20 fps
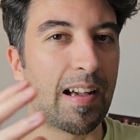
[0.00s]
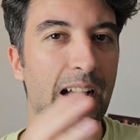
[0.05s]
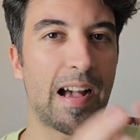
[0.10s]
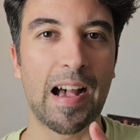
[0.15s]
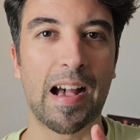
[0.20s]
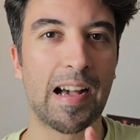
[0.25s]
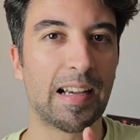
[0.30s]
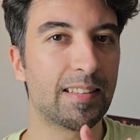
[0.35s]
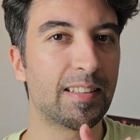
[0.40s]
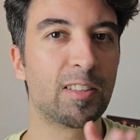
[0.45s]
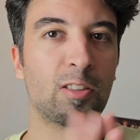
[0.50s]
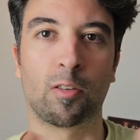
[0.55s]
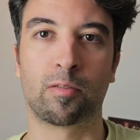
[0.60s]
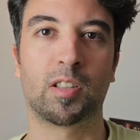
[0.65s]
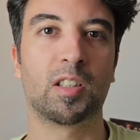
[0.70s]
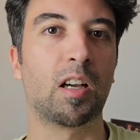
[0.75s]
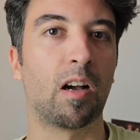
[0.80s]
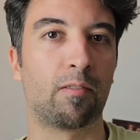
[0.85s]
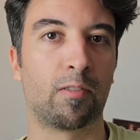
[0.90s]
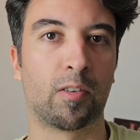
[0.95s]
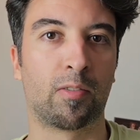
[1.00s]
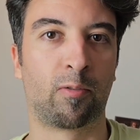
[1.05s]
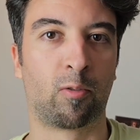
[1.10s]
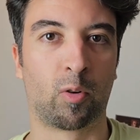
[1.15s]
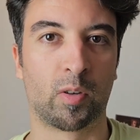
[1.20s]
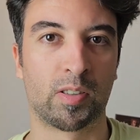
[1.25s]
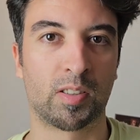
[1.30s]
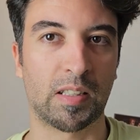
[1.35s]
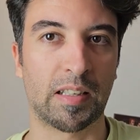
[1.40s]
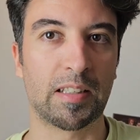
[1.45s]
Any of the other
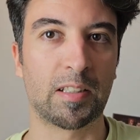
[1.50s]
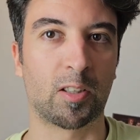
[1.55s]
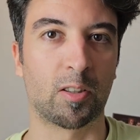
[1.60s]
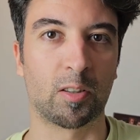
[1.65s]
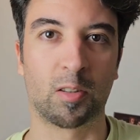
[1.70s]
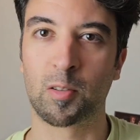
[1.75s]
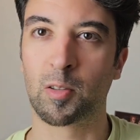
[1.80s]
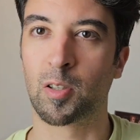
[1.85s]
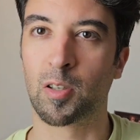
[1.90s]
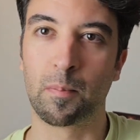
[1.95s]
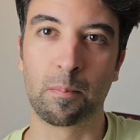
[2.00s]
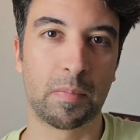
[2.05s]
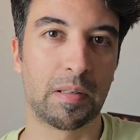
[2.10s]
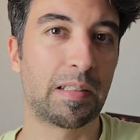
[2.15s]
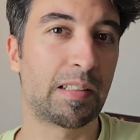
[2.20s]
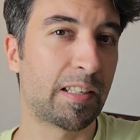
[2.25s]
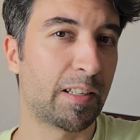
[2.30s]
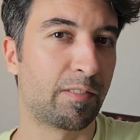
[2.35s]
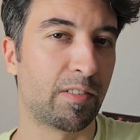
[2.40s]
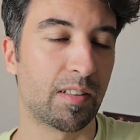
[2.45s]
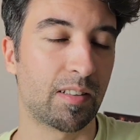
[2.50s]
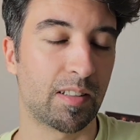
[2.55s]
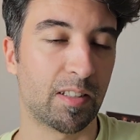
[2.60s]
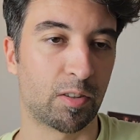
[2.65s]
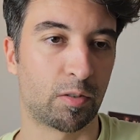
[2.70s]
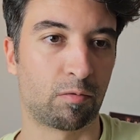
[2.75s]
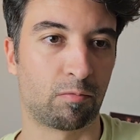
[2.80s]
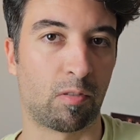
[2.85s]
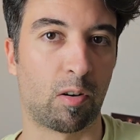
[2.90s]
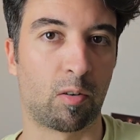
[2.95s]
Forsaken can be given
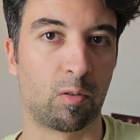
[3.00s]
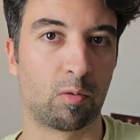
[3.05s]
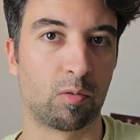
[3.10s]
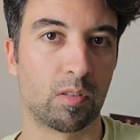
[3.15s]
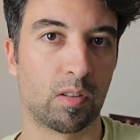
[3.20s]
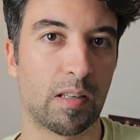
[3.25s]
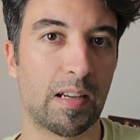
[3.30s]
this role.